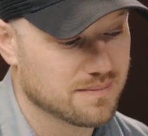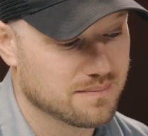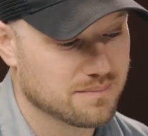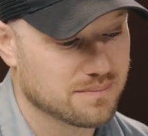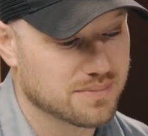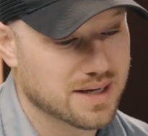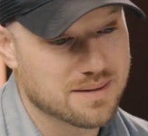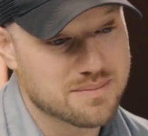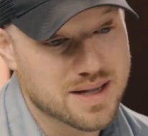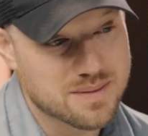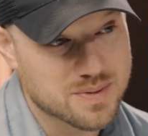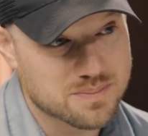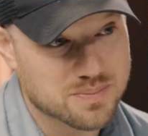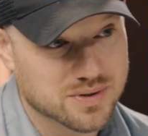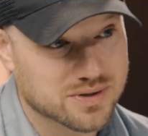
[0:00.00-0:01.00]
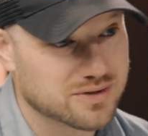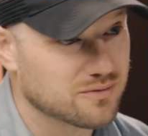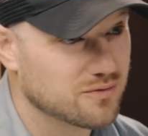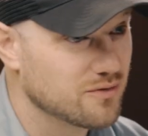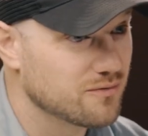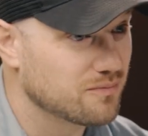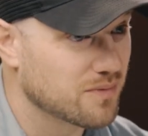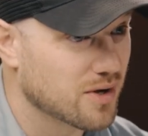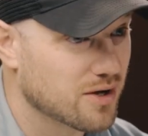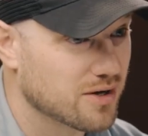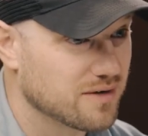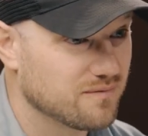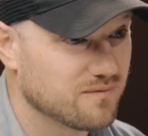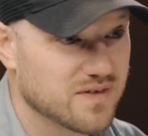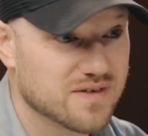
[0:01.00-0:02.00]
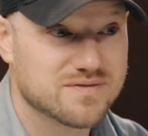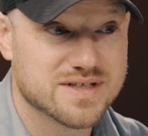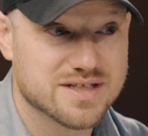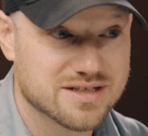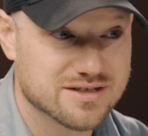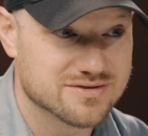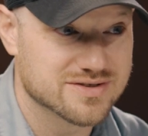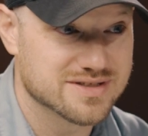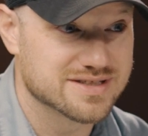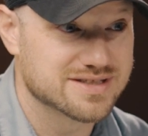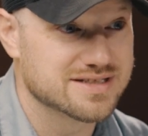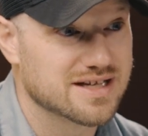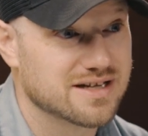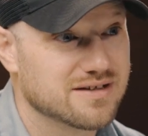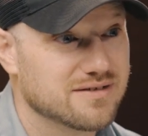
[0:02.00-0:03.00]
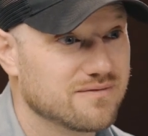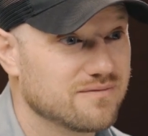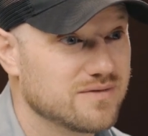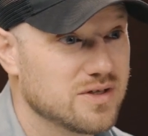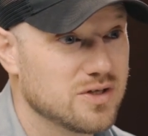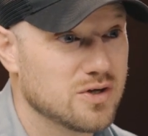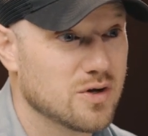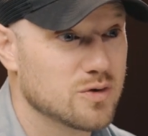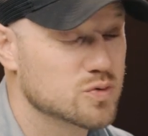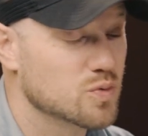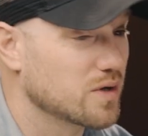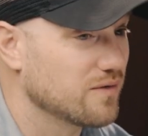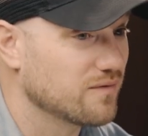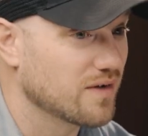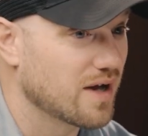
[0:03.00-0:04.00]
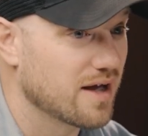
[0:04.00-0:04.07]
but I may be putting a roof on in 15 years instead of 25.